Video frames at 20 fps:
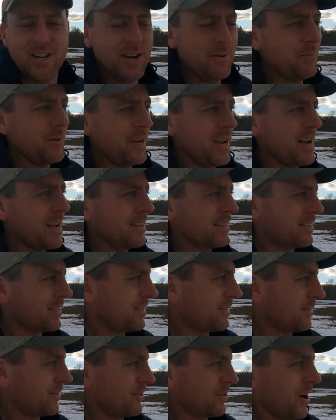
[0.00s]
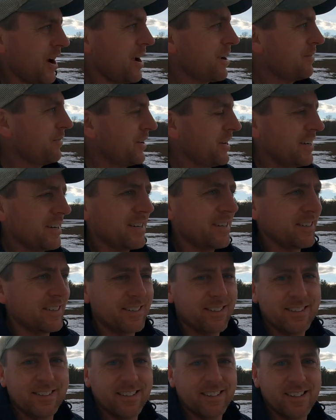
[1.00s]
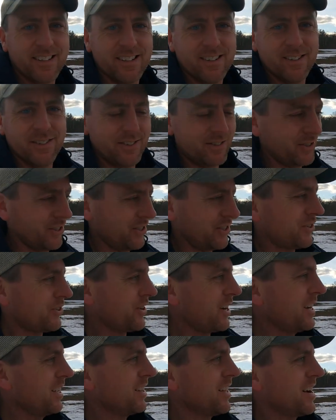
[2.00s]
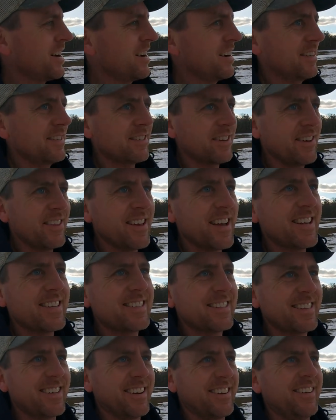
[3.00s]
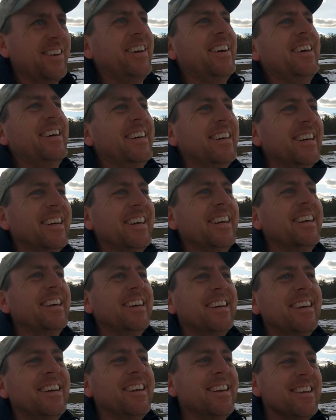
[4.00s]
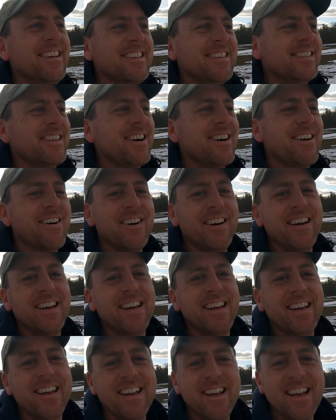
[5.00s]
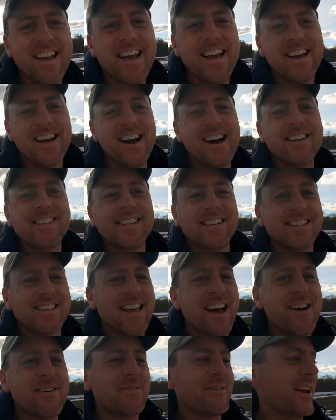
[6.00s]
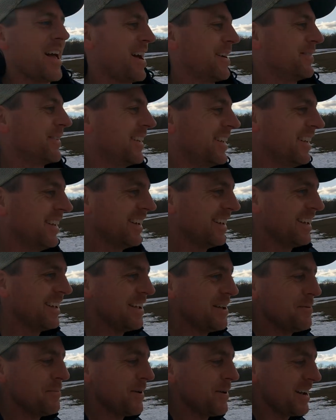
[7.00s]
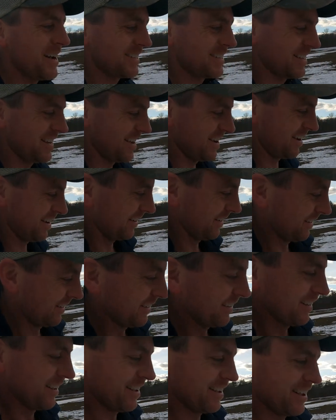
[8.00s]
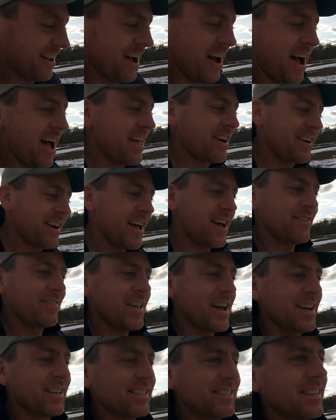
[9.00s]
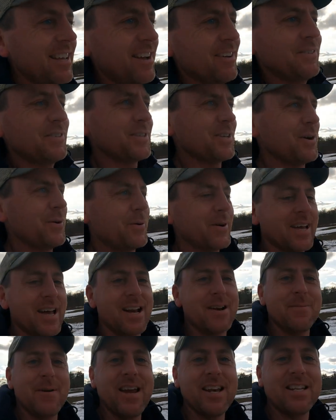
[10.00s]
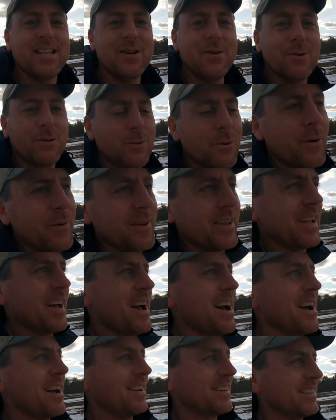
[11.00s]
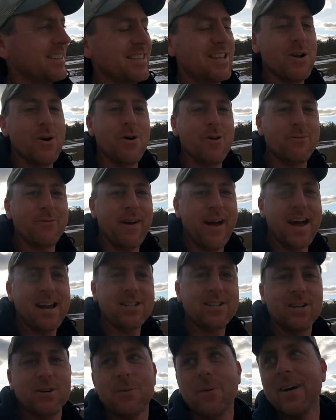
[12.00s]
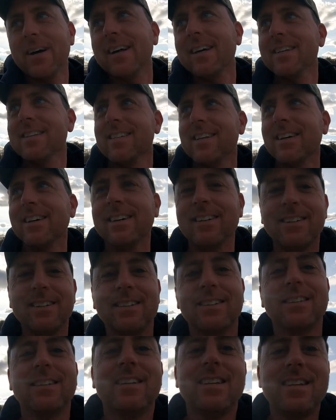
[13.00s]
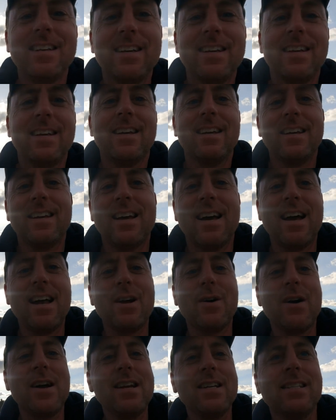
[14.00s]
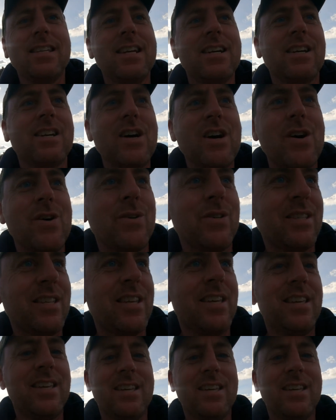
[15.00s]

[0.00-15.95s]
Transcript: G P S, drive here, you know, for straight lines, all that stuff. So Isaac's laughing at me, but uh, I don't have that stuff, so we got to make do with what we got, the old-fashioned way. So anyways, here goes.